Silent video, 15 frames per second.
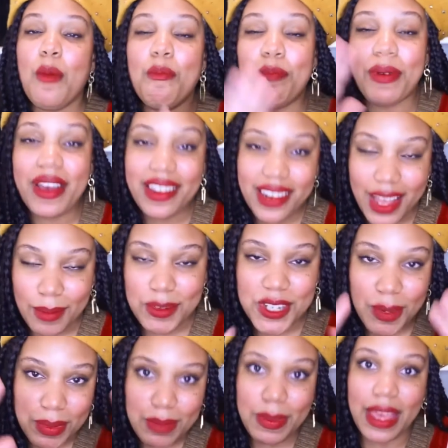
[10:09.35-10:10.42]
but I'm
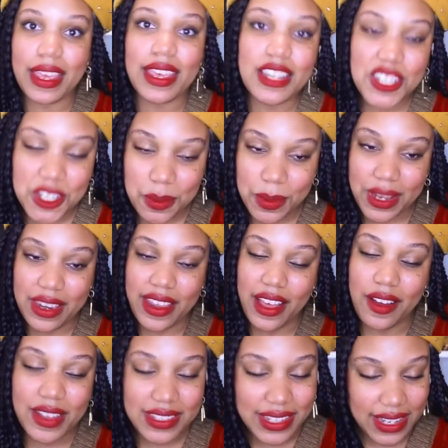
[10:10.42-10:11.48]
jumping back into it now
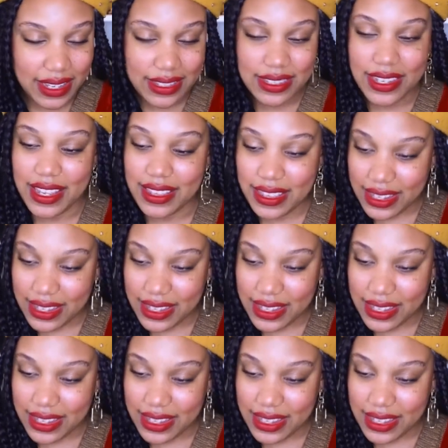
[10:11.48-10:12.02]
because, like I said,